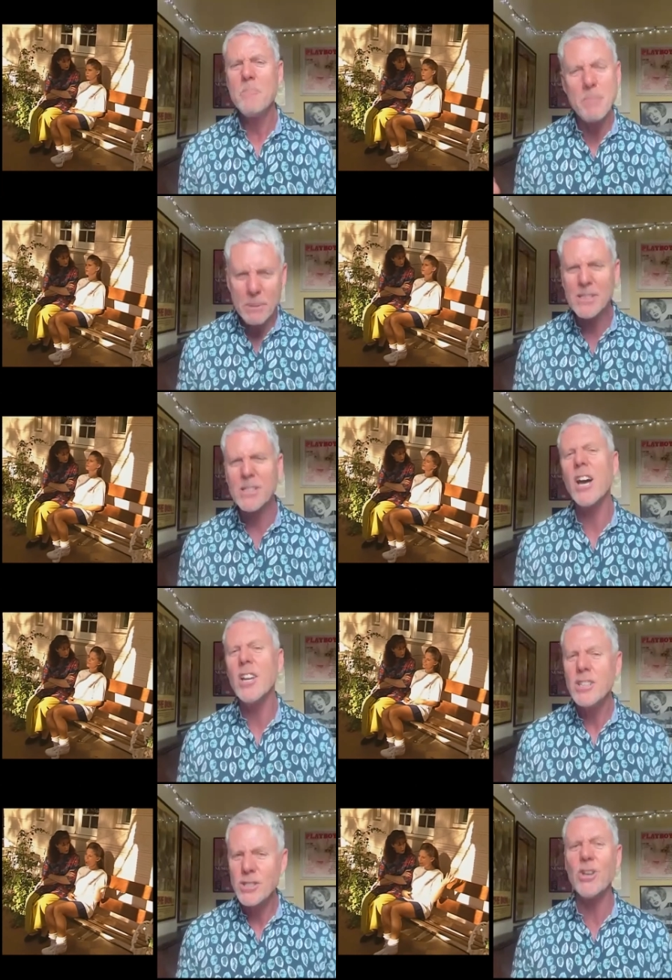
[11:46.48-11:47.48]
Pippa's going
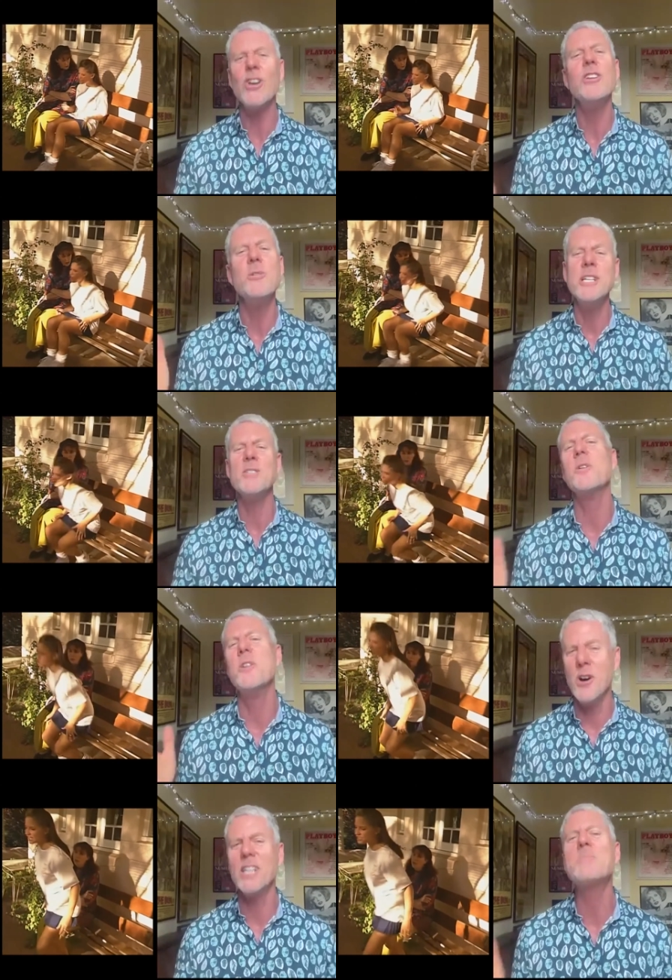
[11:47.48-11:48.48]
to turn you into a
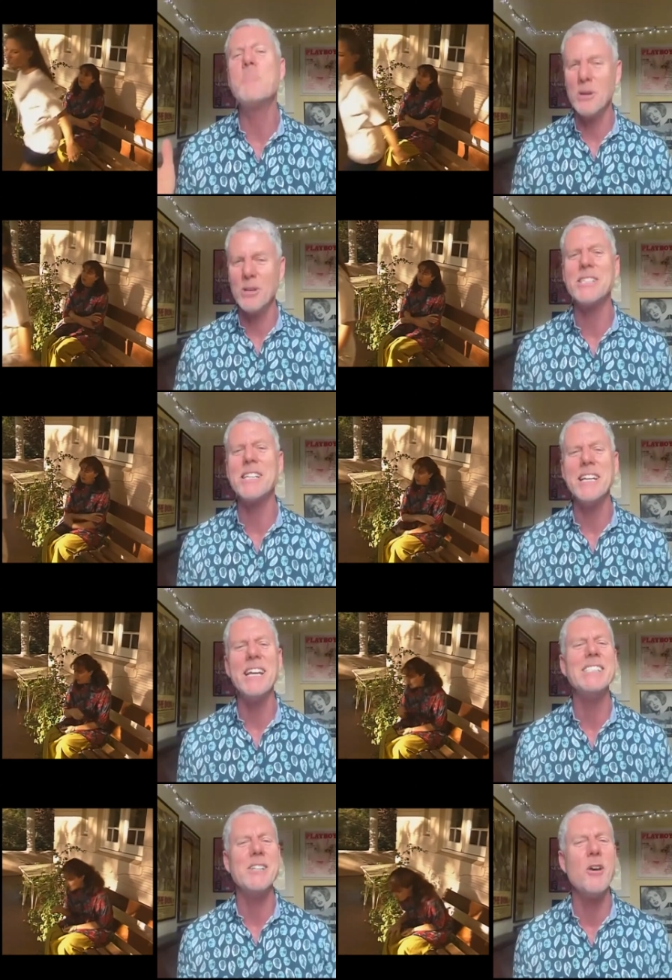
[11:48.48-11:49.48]
nice person
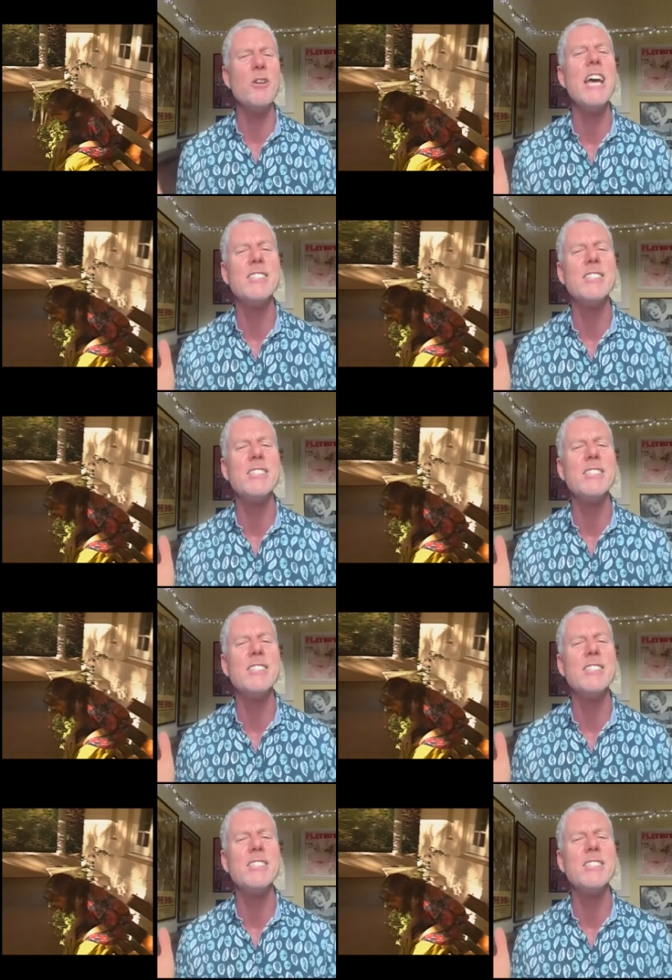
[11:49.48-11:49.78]
as her,